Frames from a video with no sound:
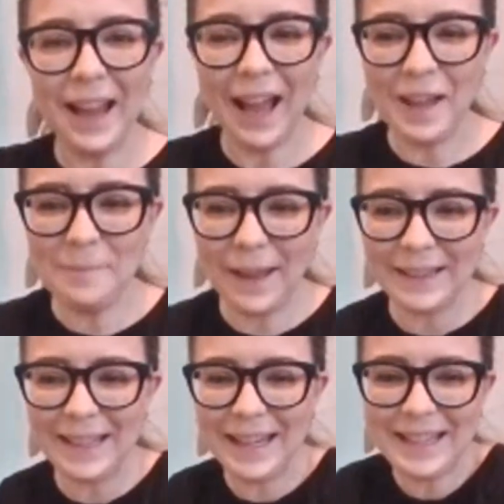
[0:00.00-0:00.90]
Hi,
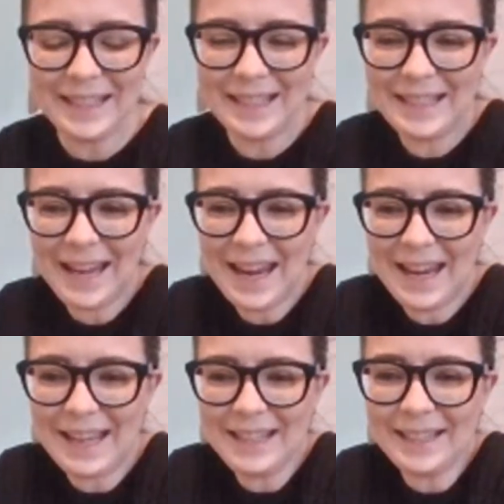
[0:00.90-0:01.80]
Bentley. Today
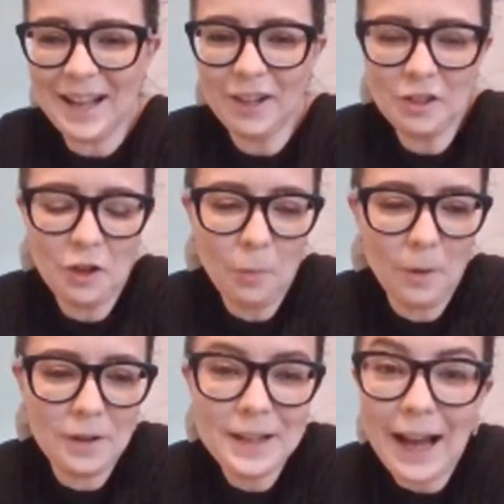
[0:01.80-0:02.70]
is
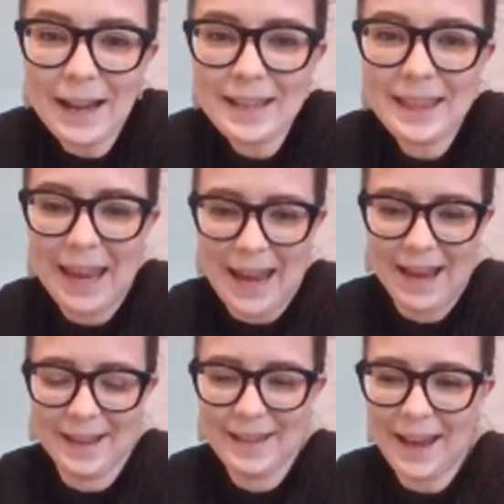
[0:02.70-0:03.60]
October 9th,
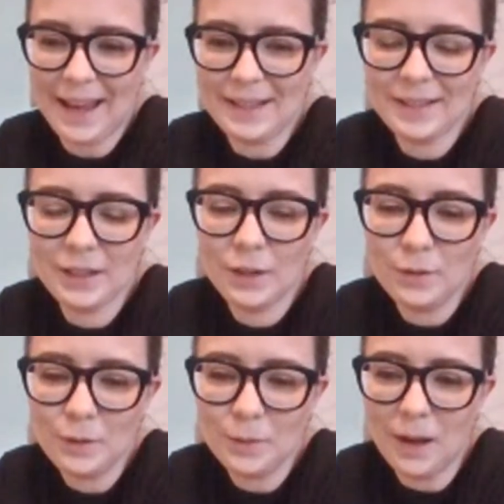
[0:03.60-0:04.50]
and as
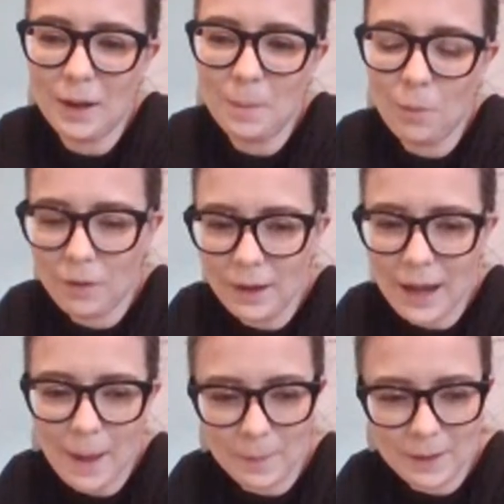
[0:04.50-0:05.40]
usual, I'm more than
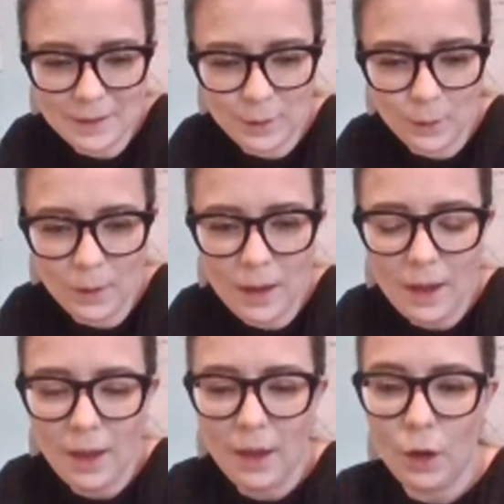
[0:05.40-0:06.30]
happy to
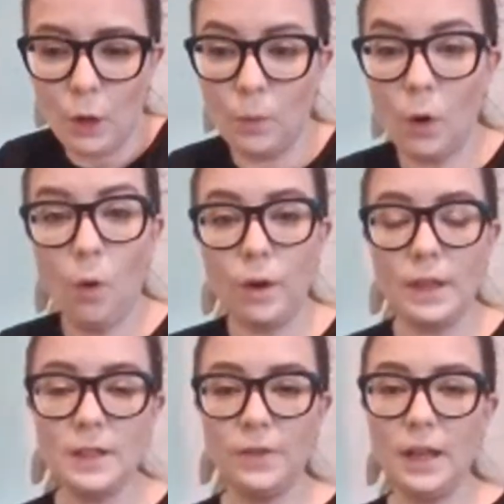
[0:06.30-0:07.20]
record
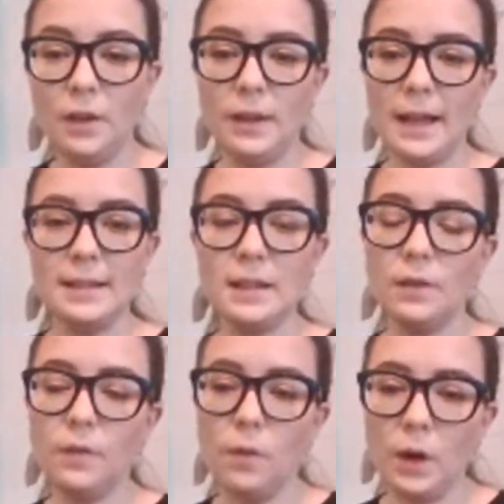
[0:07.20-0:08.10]
this video
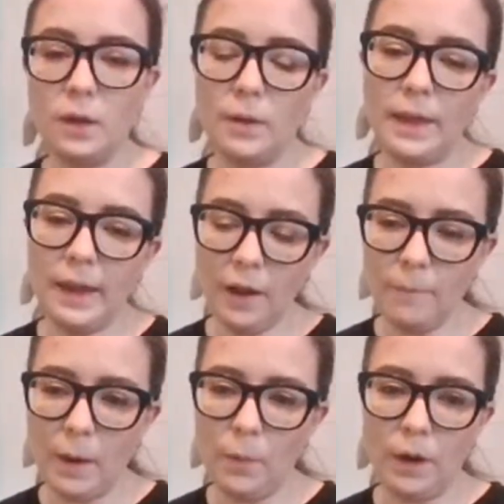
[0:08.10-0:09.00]
lesson for you. I think I've
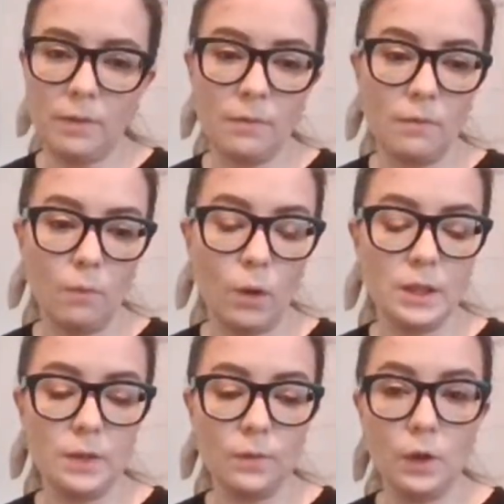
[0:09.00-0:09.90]
made one
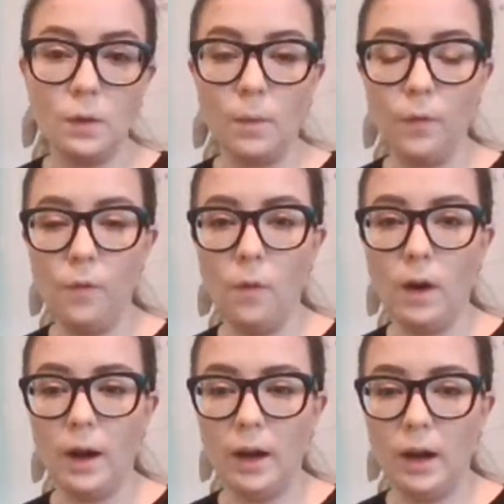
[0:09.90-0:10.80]
once for you
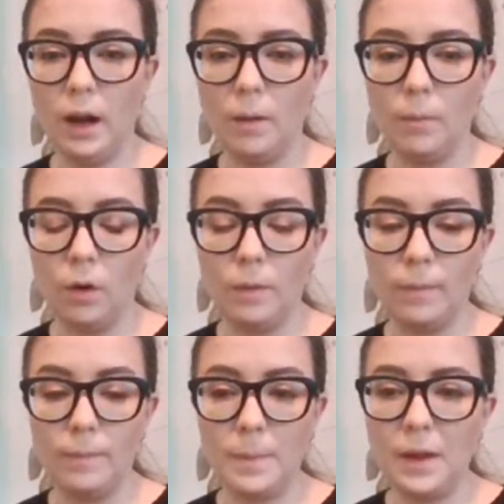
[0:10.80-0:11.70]
before, or
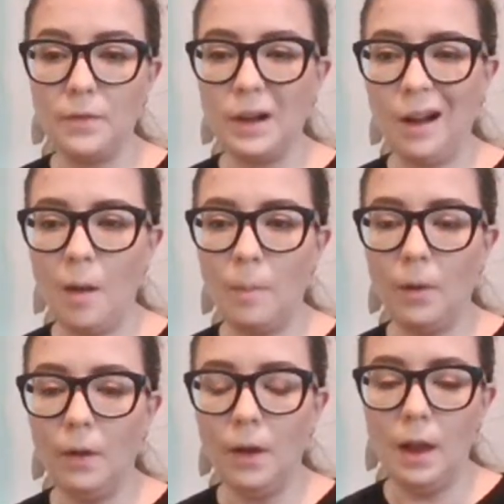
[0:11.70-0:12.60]
maybe even a
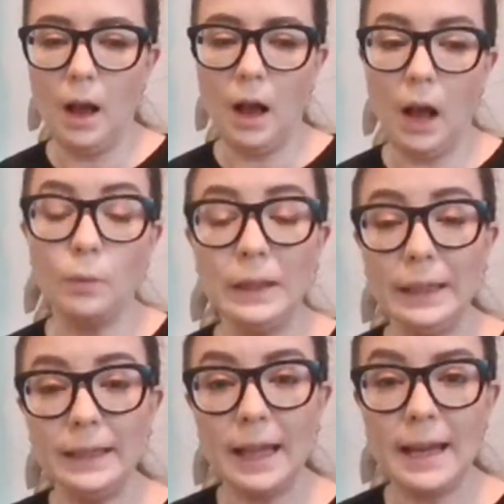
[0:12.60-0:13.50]
couple. I
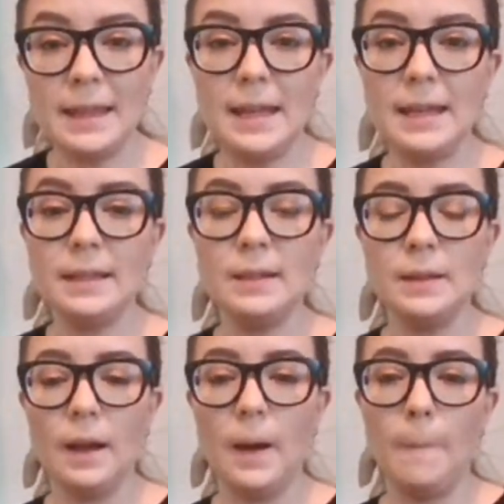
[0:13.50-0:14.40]
really like
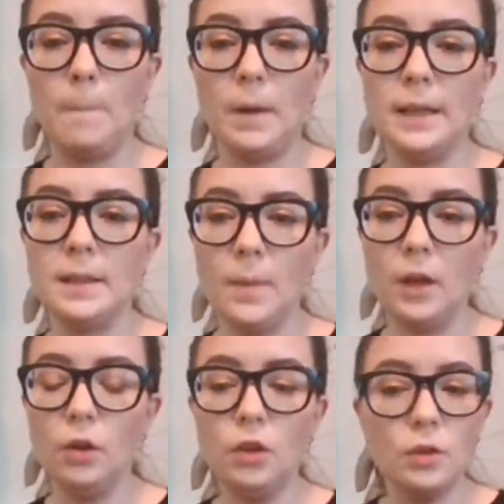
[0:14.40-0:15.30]
these because they
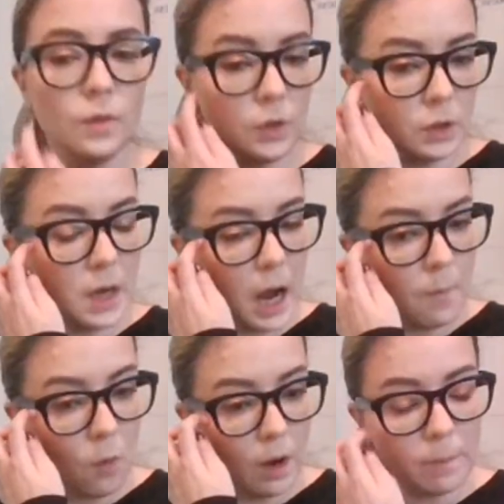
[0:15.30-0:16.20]
make good use of your
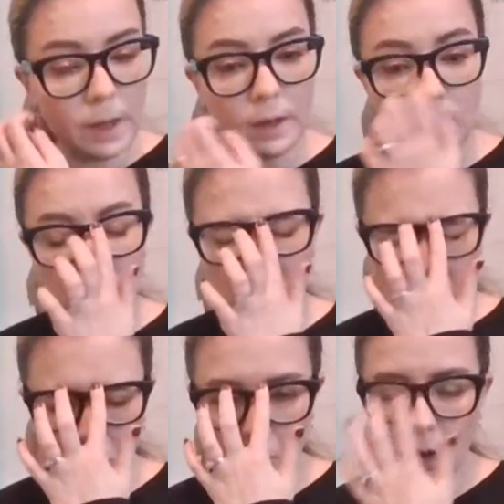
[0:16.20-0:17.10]
time, one, but
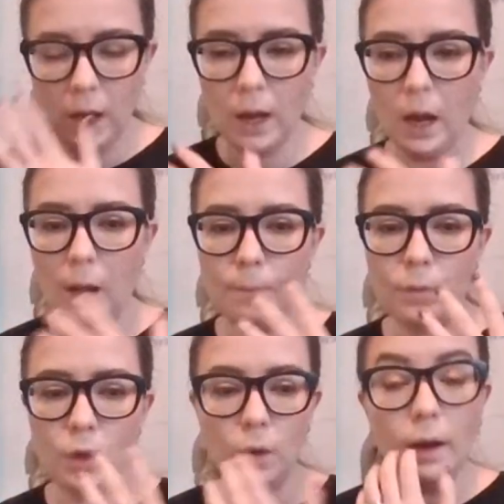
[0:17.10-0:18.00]
two,
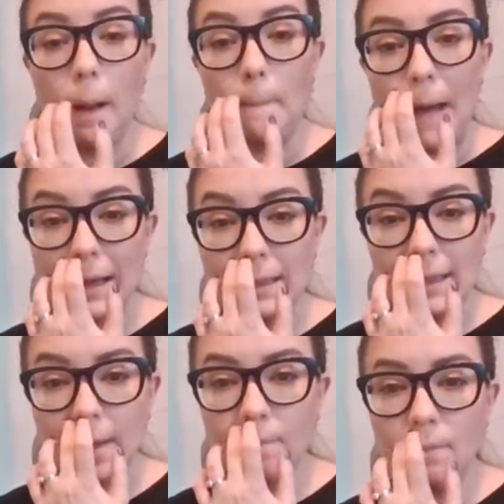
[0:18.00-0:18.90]
you can come back to
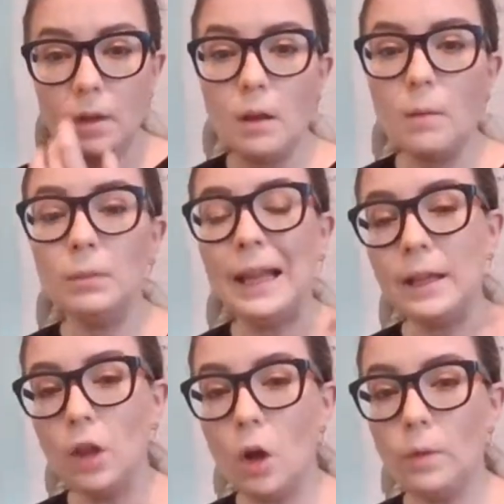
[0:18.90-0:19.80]
them, play
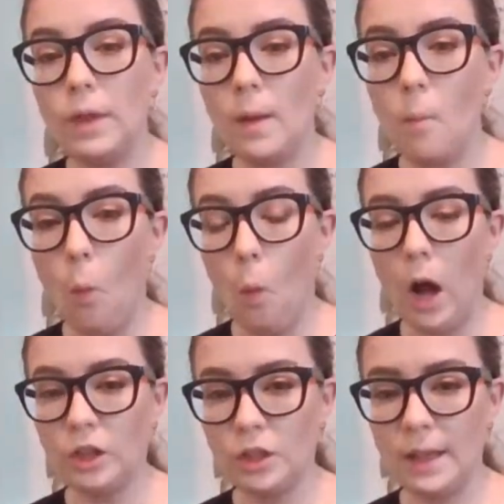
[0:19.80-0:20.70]
along with them,
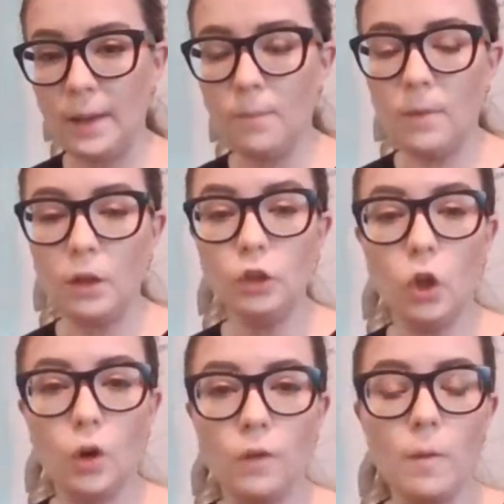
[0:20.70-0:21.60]
watch them,
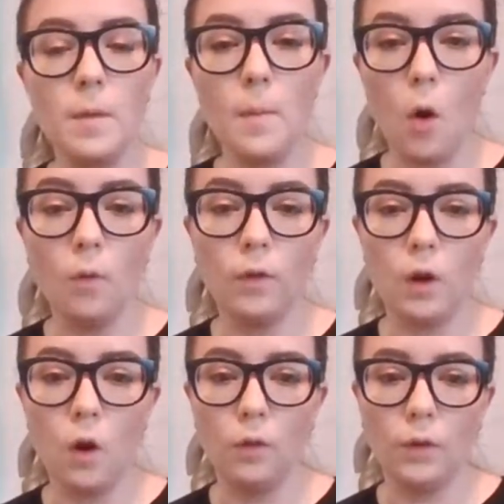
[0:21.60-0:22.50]
learn from them over and
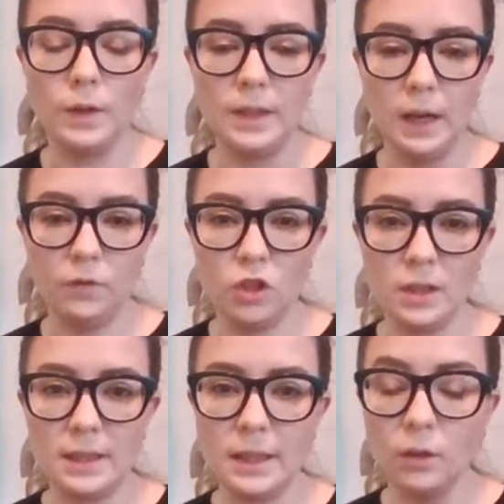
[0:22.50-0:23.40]
over instead of
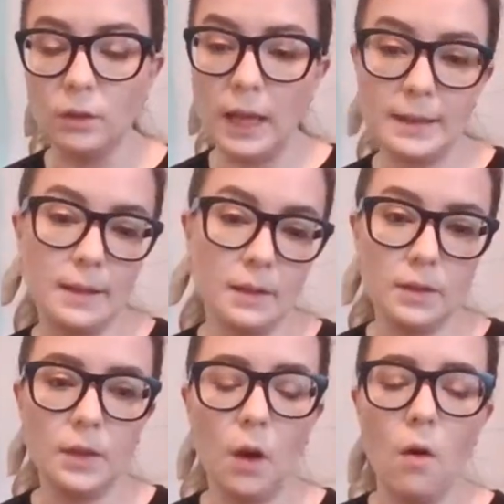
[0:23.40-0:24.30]
just a single lesson.
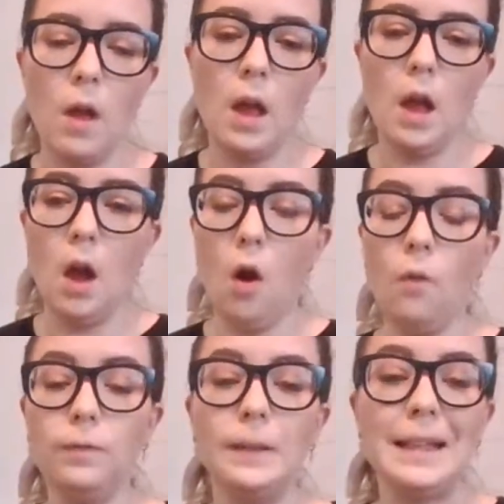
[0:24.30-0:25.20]
So
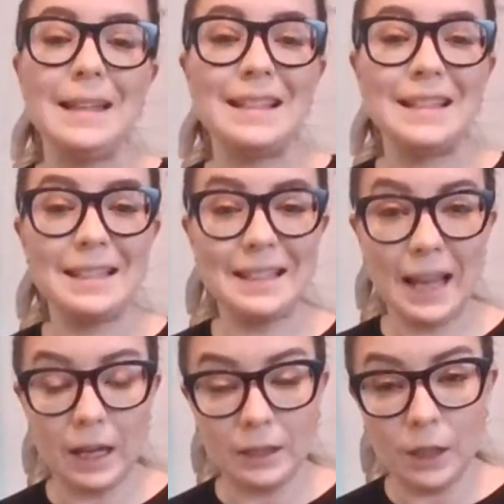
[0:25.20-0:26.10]
hopefully this is
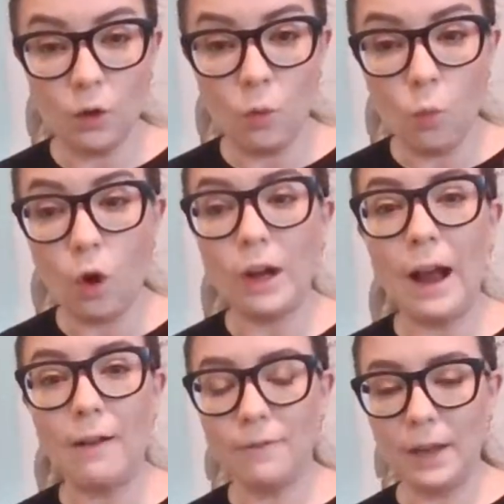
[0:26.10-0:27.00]
like a little
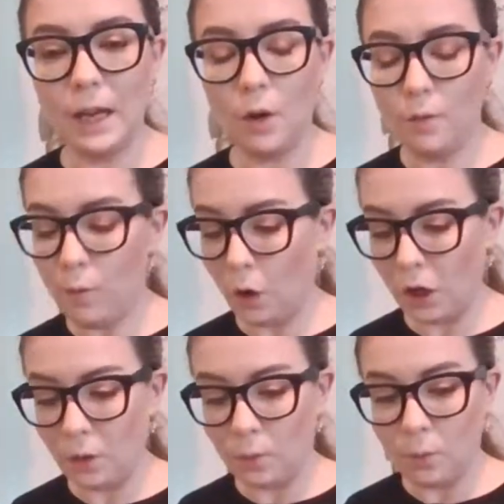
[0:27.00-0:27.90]
workout video for
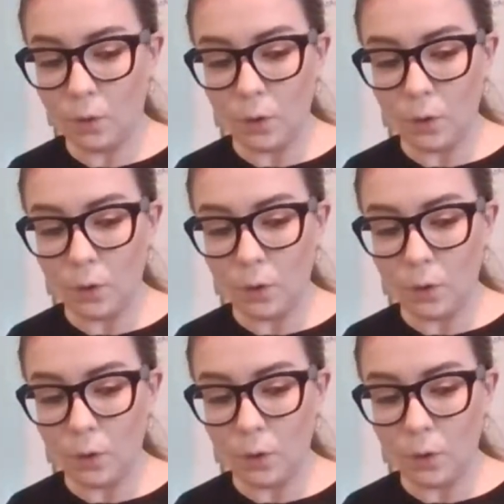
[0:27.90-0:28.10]
you